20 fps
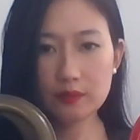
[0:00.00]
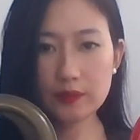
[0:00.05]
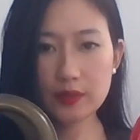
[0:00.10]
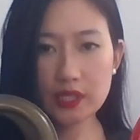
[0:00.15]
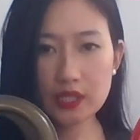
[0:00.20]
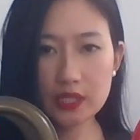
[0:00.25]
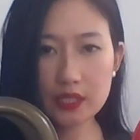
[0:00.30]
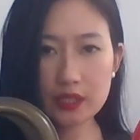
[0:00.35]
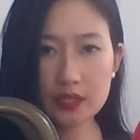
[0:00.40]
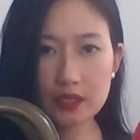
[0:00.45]

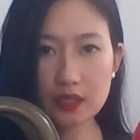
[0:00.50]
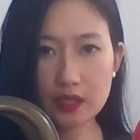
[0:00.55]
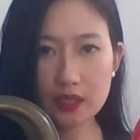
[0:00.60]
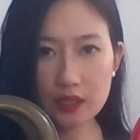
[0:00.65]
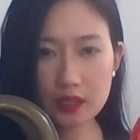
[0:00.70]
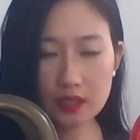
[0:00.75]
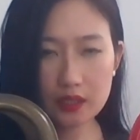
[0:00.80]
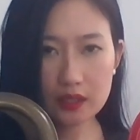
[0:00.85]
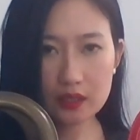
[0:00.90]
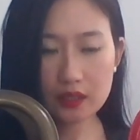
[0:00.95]
But
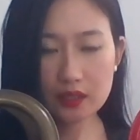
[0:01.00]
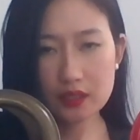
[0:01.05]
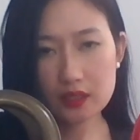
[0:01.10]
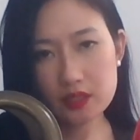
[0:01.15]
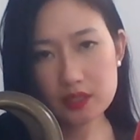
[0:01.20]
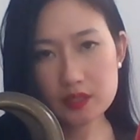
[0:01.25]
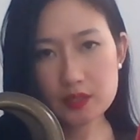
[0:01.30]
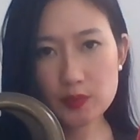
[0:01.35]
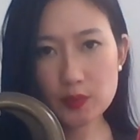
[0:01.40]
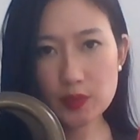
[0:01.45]

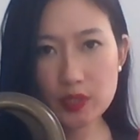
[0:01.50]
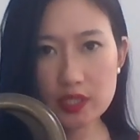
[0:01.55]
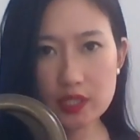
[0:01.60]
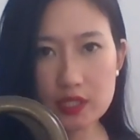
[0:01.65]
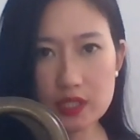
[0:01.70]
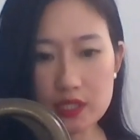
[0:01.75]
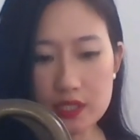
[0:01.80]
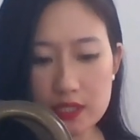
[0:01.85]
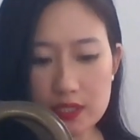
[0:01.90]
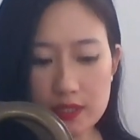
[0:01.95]
it is what
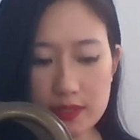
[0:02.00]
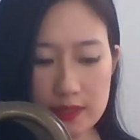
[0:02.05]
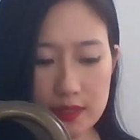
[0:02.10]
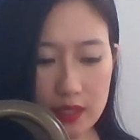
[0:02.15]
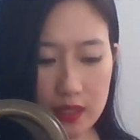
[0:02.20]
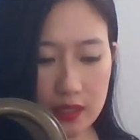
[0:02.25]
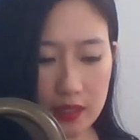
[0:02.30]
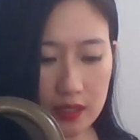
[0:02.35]
it is.